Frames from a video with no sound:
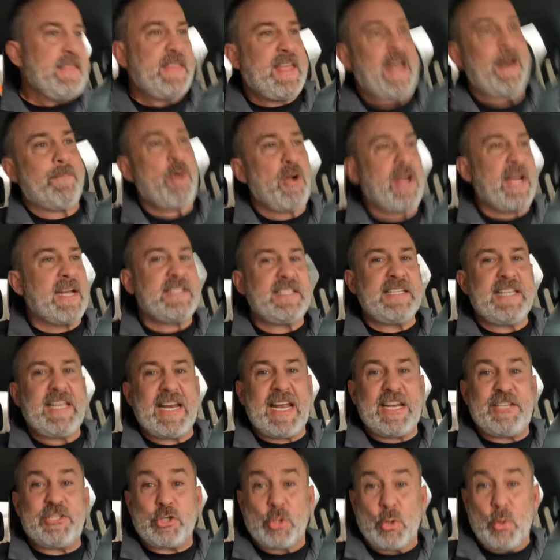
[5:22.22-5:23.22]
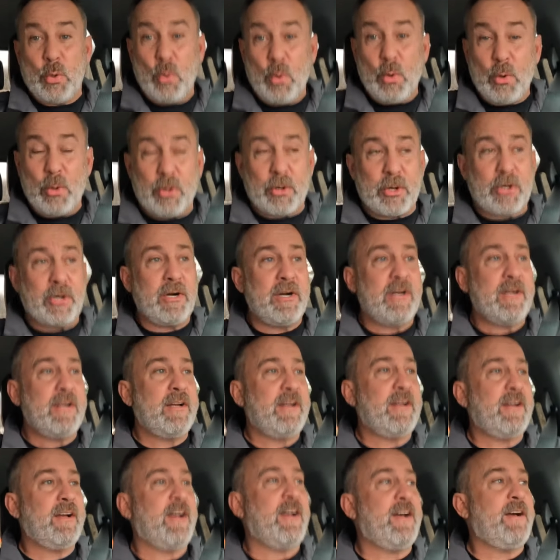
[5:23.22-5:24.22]
Then I'm gonna get to get a tour
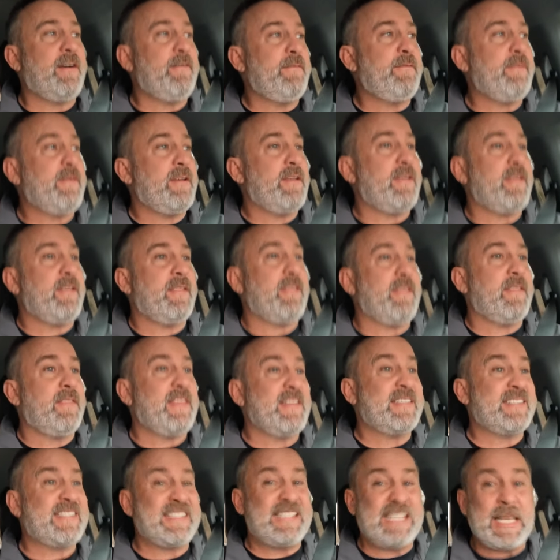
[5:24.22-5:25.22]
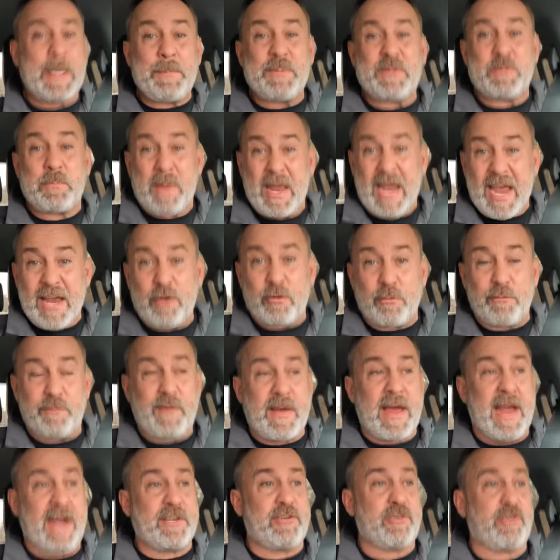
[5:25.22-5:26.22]
of the Sips panel
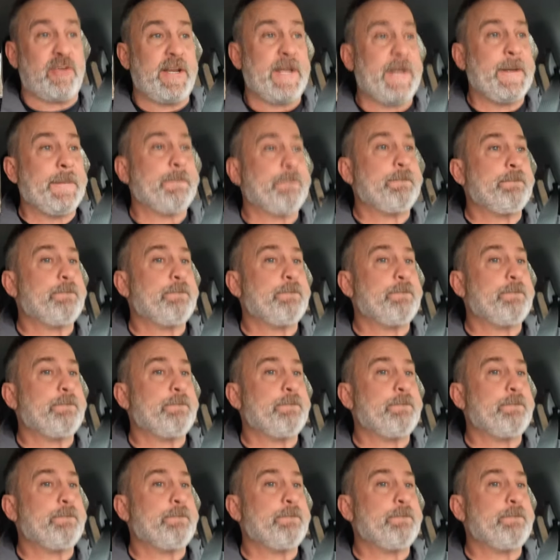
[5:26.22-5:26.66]
factory.